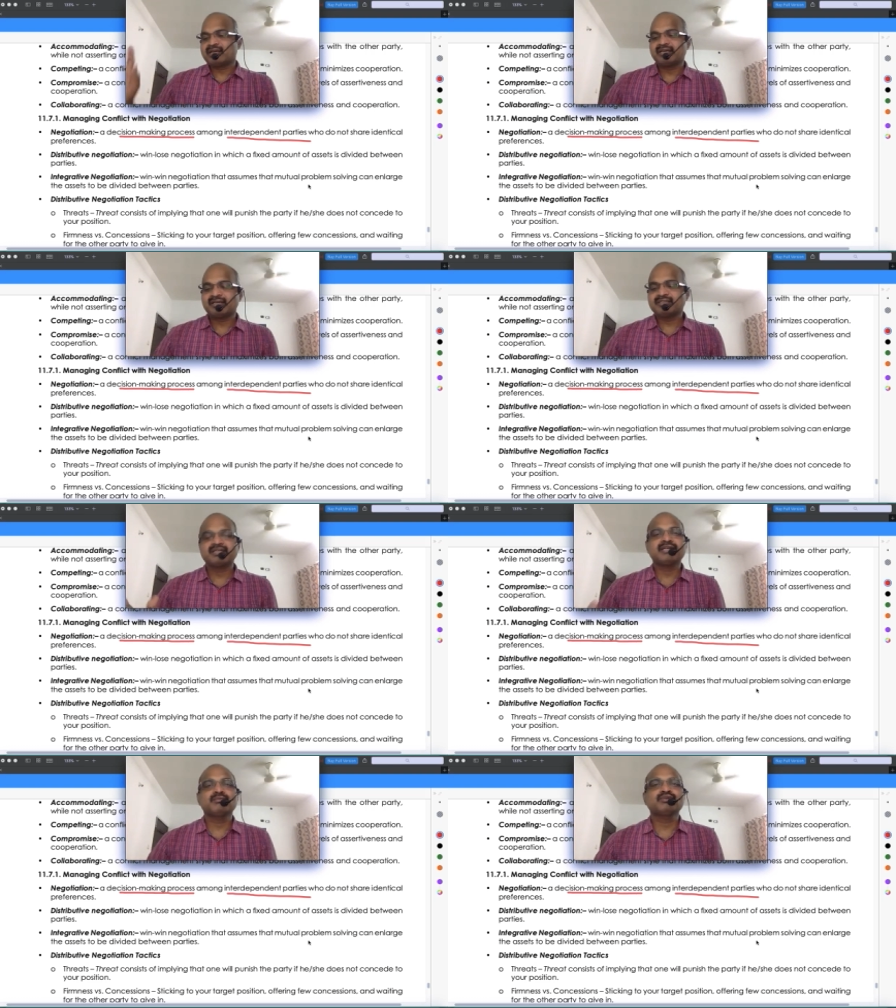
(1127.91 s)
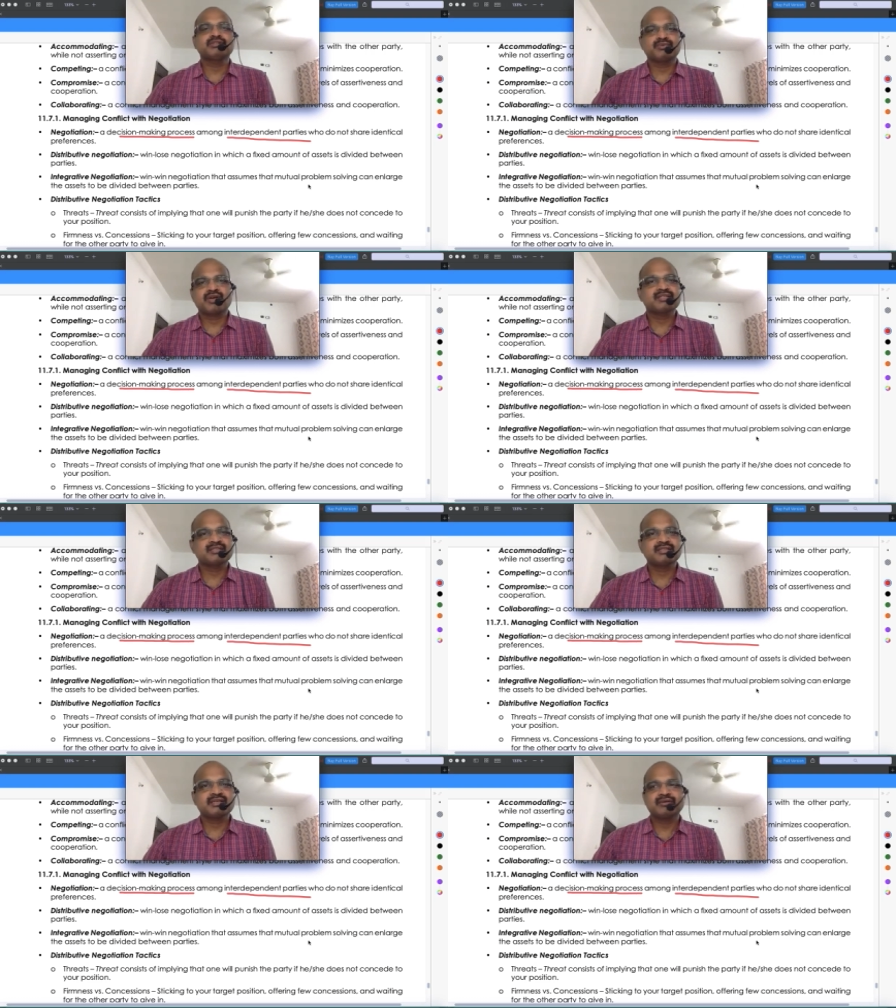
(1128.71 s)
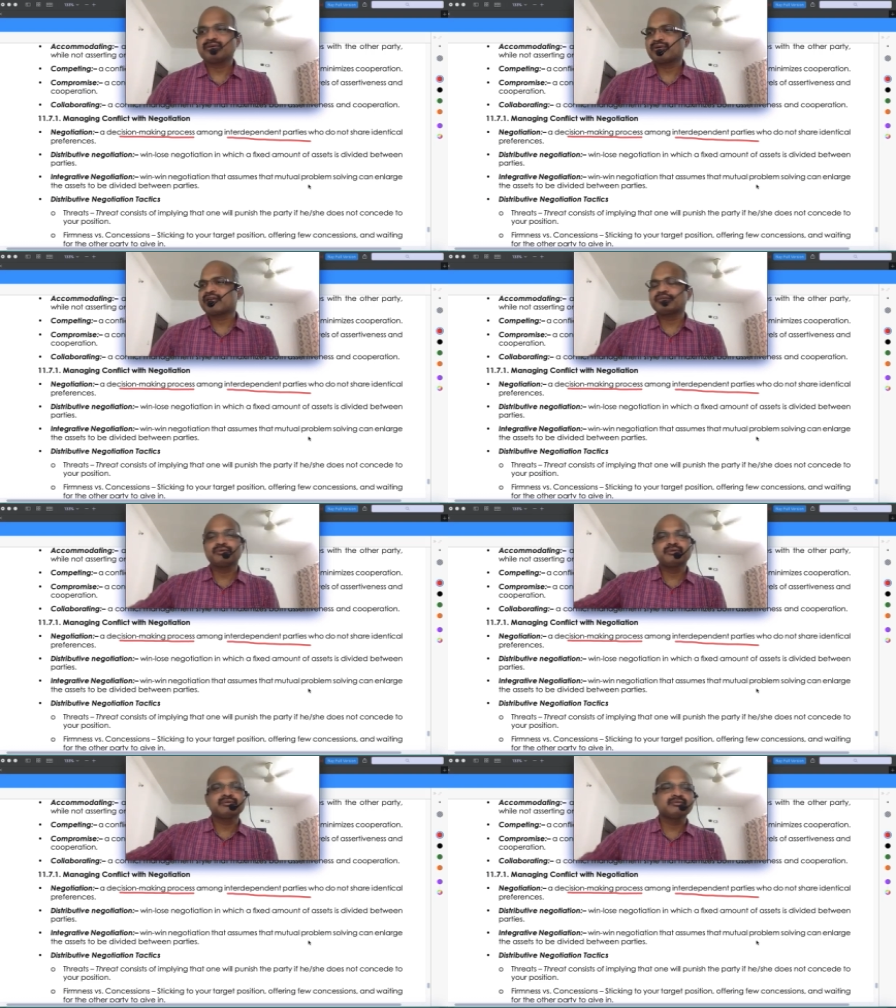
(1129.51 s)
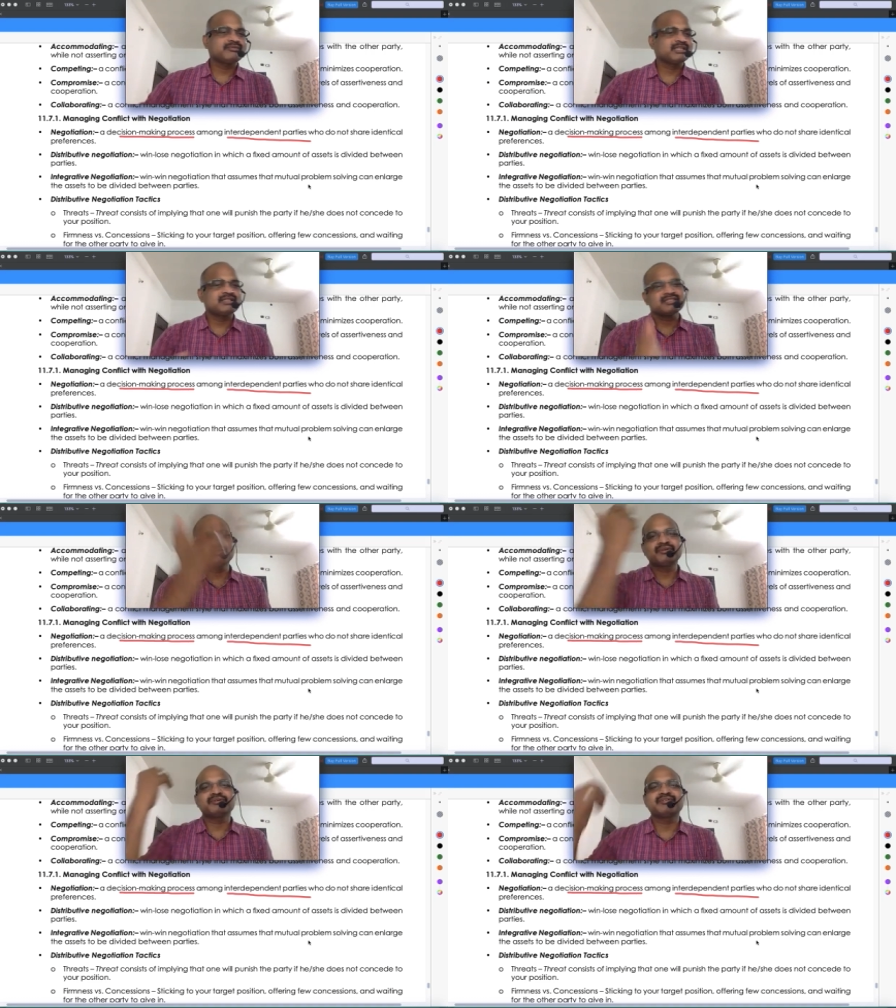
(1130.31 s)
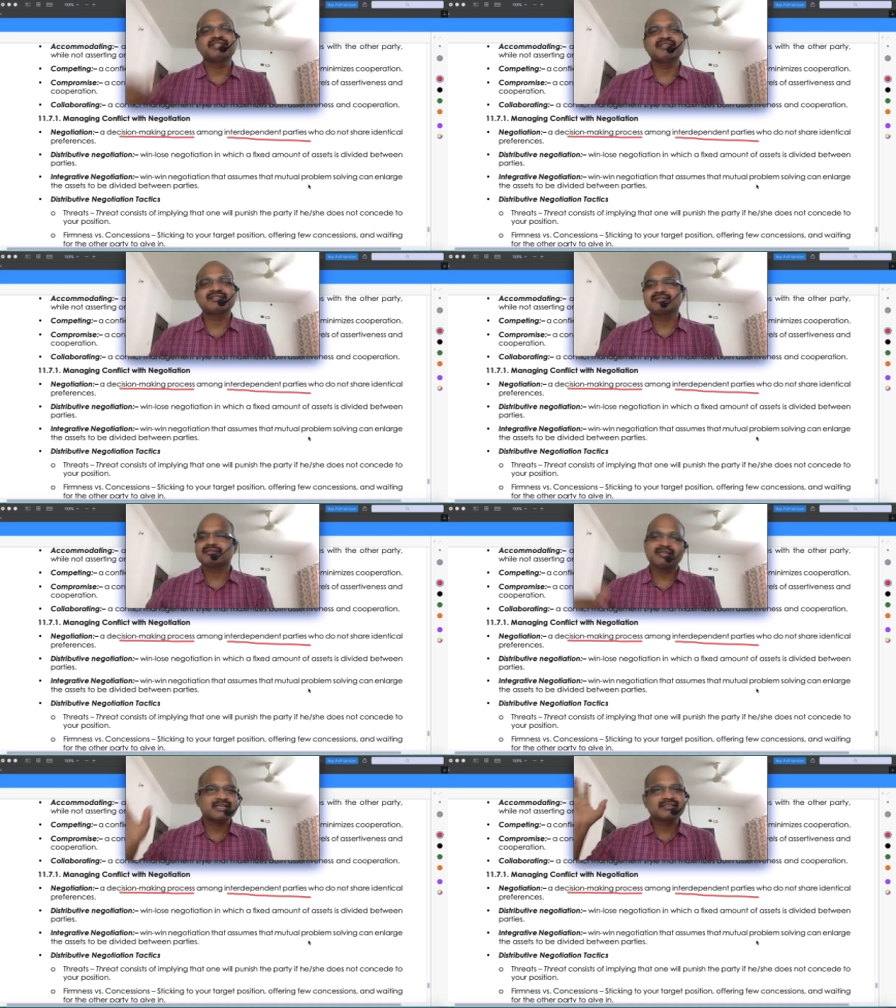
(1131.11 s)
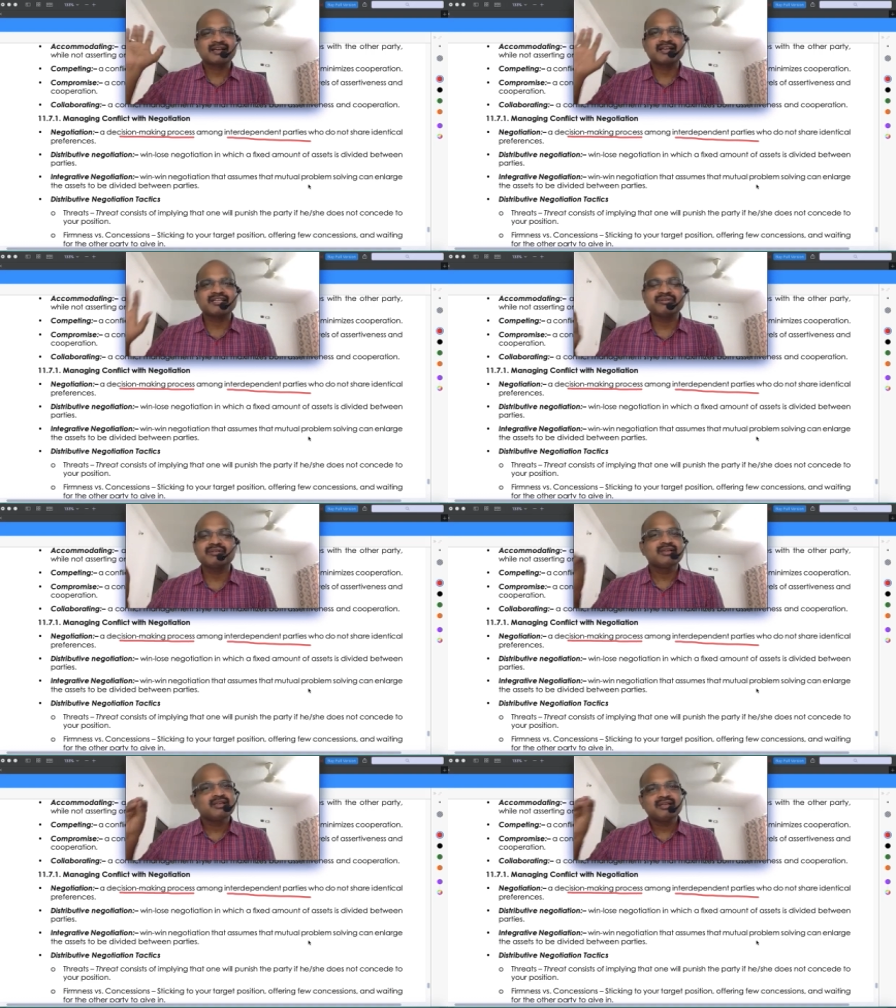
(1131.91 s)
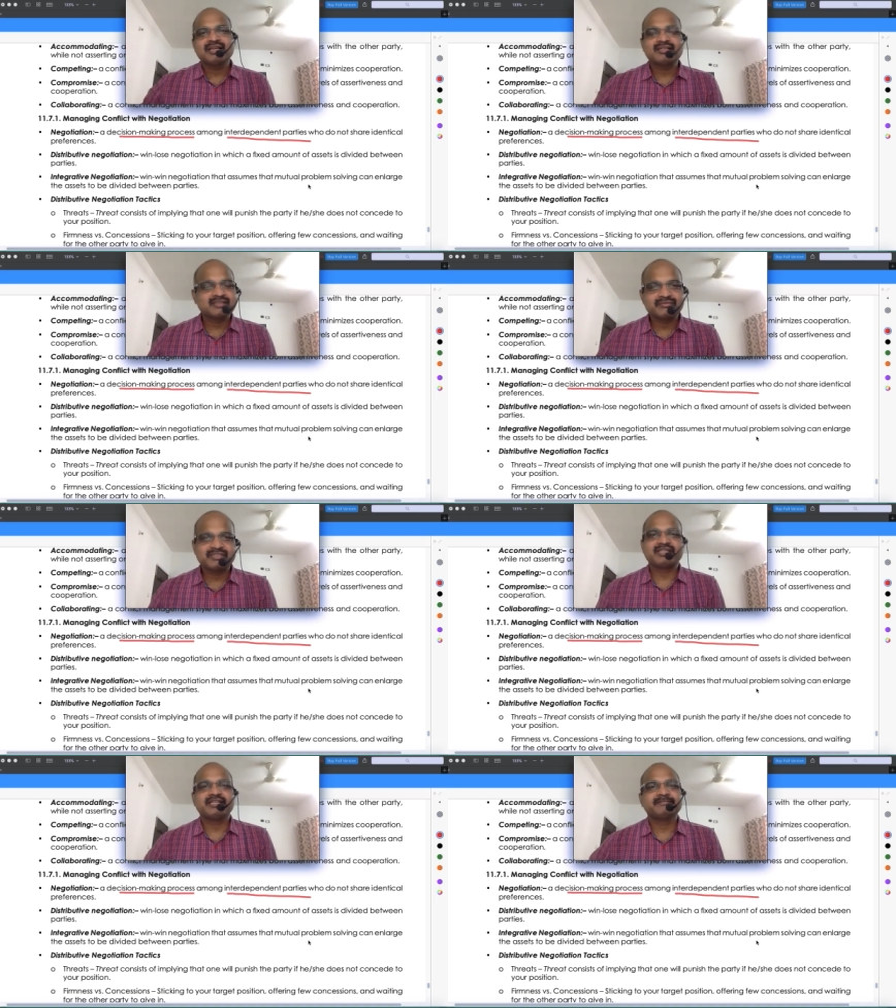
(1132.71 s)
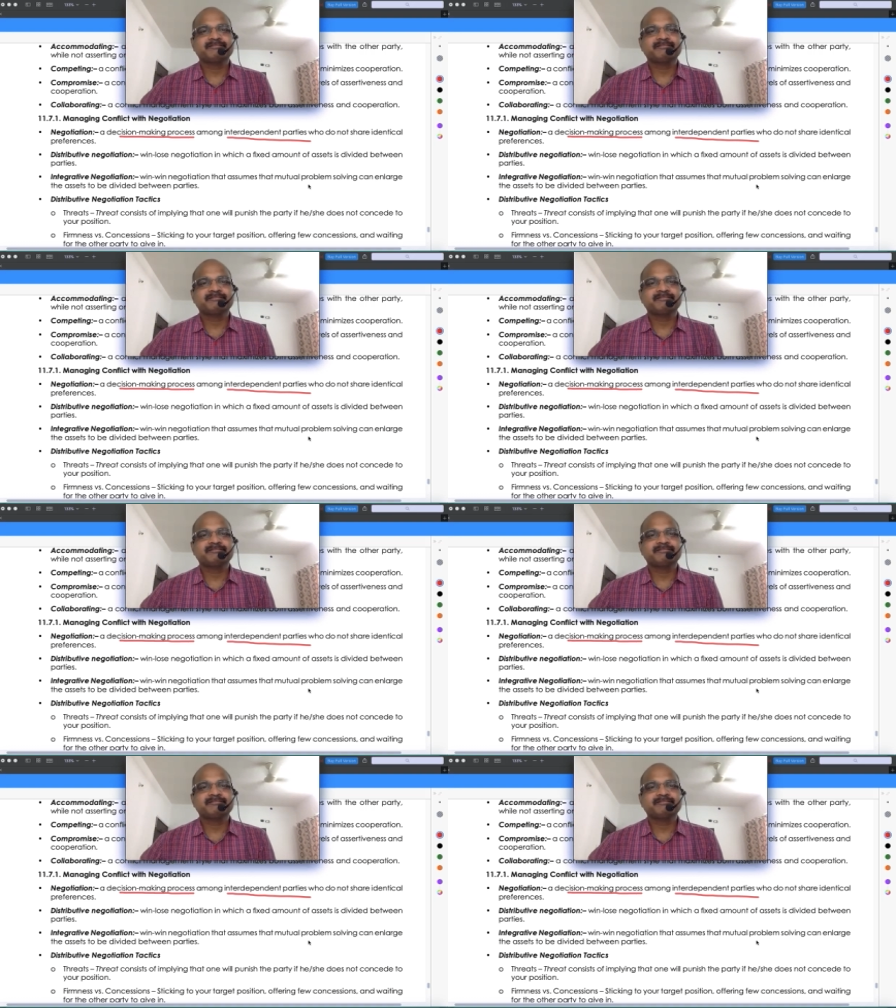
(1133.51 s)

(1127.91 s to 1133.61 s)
I understand both the processes are good okay you do with this you do with this let us continue let us give a try